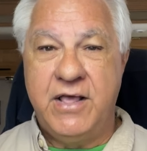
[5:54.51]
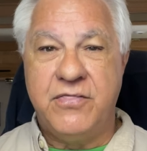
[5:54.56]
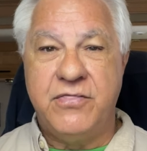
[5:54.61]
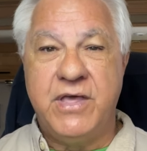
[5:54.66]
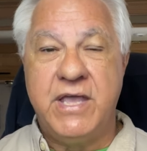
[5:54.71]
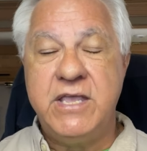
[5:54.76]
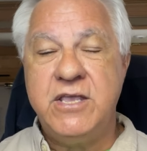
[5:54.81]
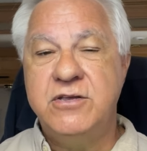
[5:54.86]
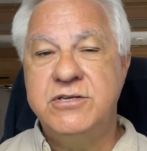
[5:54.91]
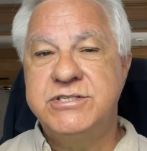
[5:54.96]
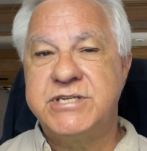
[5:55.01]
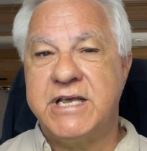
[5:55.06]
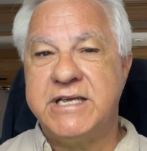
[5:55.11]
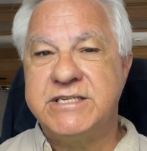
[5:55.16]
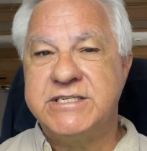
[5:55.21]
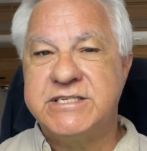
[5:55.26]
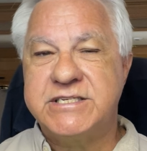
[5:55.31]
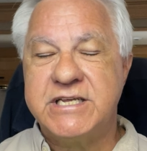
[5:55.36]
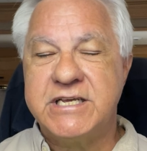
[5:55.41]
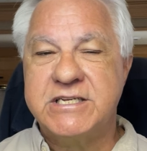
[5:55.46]
They use
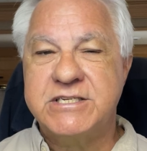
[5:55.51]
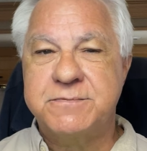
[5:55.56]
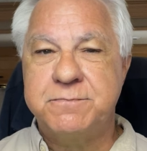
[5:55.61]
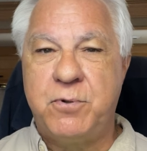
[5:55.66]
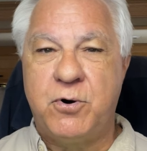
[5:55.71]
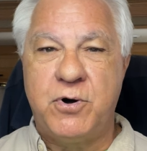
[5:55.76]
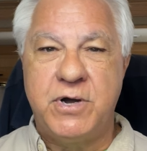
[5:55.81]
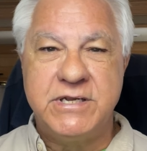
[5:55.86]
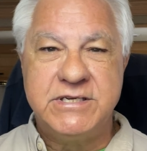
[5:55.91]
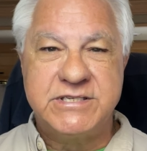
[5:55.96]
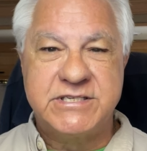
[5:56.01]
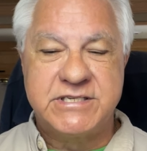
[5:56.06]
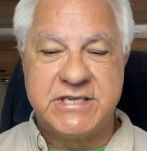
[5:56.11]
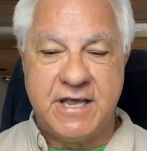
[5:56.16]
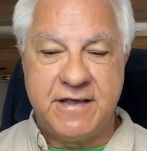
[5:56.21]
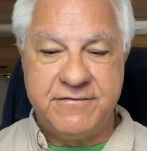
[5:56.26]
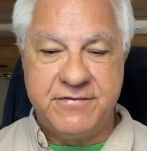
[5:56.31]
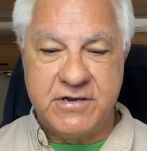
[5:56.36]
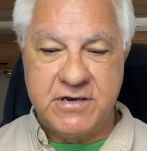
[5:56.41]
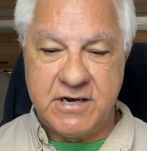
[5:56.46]
a
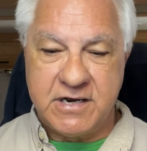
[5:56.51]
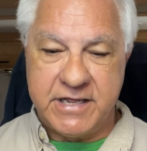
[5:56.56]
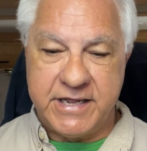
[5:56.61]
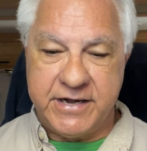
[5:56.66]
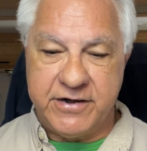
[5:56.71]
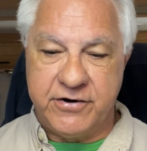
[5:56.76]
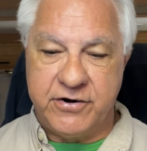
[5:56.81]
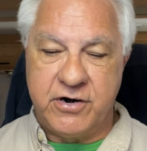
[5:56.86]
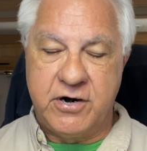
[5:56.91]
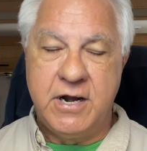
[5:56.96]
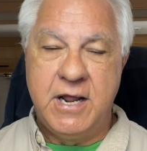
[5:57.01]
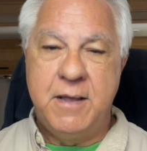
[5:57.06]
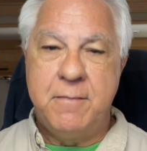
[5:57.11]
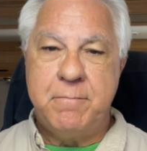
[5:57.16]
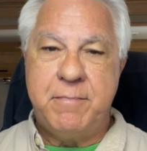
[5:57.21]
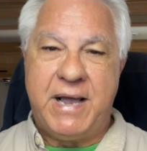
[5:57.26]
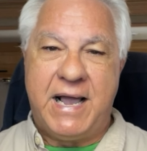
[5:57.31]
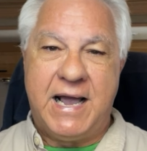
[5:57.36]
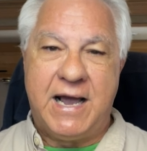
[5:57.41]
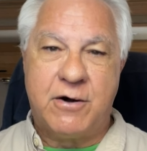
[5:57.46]
6.7-liter
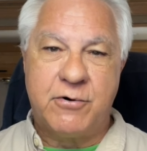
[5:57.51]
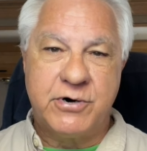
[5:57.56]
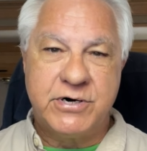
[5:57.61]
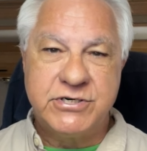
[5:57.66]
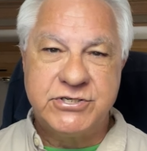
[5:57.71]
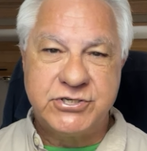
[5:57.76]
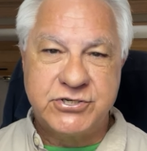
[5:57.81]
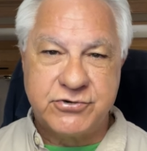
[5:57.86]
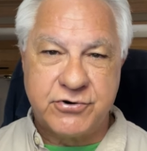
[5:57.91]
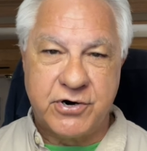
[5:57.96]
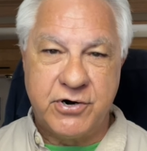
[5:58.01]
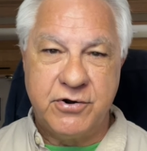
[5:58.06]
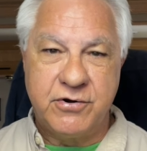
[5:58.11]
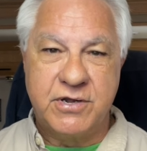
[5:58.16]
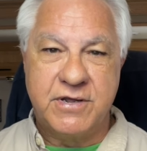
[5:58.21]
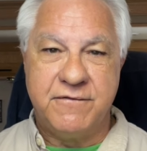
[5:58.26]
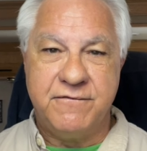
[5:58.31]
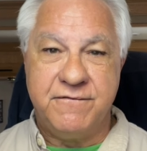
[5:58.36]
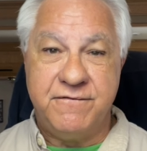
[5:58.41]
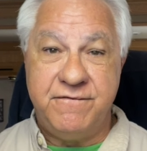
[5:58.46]
power
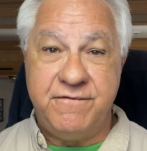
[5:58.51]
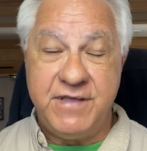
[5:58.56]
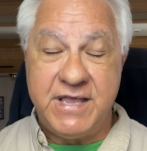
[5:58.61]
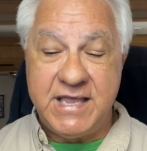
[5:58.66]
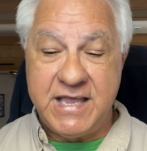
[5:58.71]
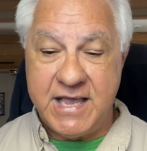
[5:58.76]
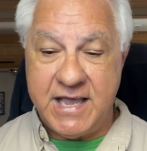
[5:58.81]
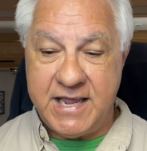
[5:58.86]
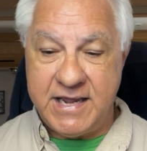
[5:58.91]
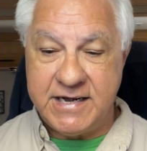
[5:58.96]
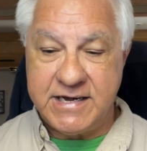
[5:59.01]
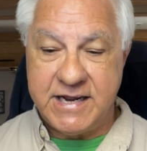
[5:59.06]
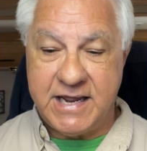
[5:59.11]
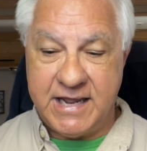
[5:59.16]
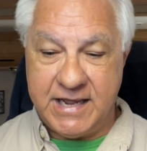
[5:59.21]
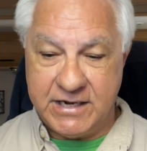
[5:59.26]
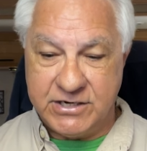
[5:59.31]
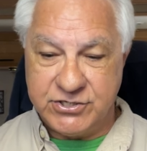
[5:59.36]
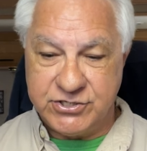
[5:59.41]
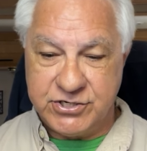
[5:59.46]
stroke V8
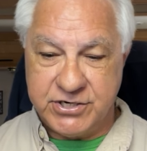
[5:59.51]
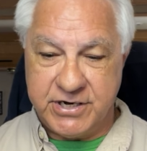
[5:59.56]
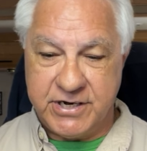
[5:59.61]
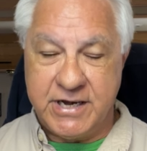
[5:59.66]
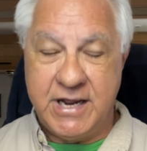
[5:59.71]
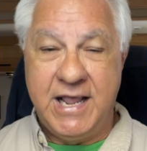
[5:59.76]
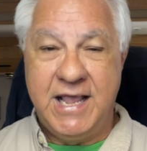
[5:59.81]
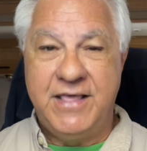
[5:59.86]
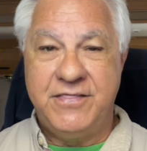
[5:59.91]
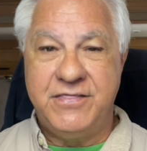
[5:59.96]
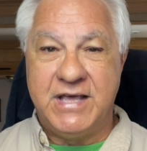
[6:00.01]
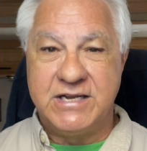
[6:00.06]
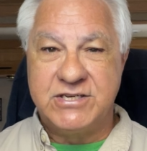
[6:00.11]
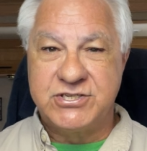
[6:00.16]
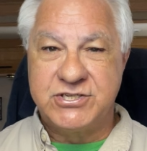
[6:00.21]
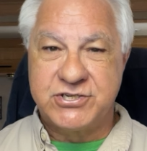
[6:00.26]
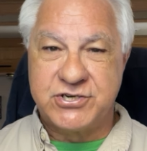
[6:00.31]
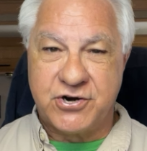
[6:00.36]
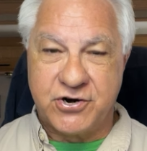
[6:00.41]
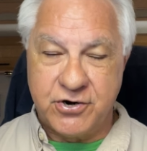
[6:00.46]
engine
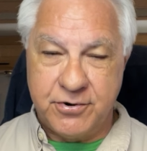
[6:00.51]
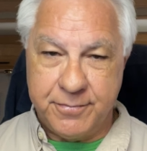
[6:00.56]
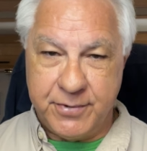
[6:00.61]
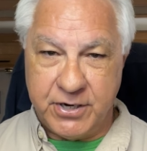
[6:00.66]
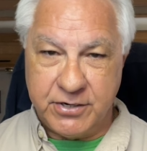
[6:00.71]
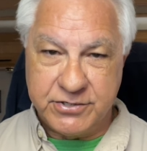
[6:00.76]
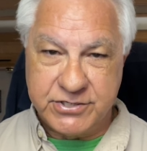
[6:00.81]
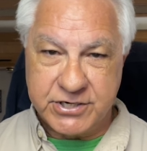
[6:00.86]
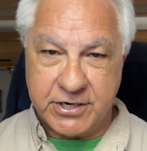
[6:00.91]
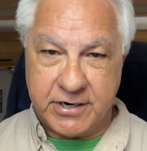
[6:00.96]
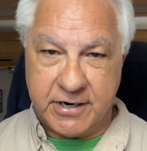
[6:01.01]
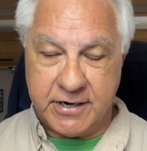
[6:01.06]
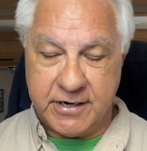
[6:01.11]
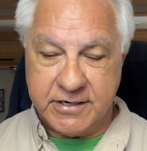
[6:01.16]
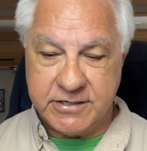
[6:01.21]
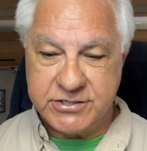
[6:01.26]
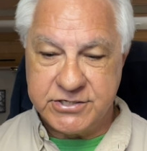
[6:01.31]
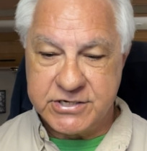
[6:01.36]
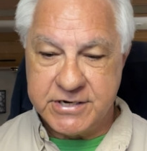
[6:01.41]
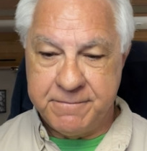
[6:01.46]
that's
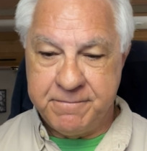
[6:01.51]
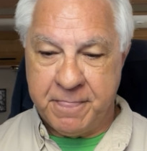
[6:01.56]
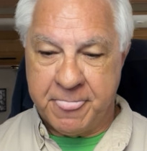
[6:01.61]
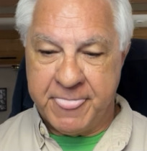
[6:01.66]
turbocharged.